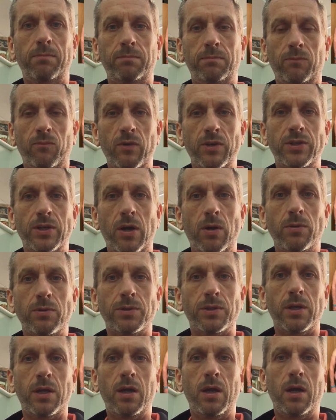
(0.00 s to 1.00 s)
results
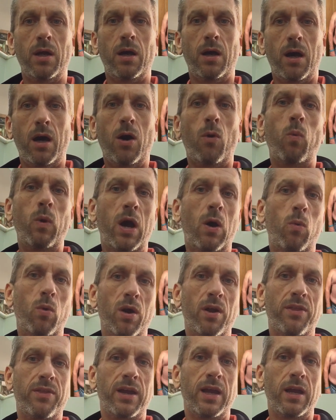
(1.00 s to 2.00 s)
are well
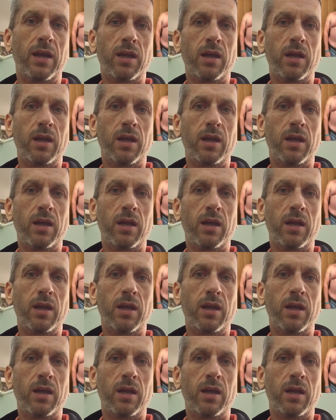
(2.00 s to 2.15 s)
worth it.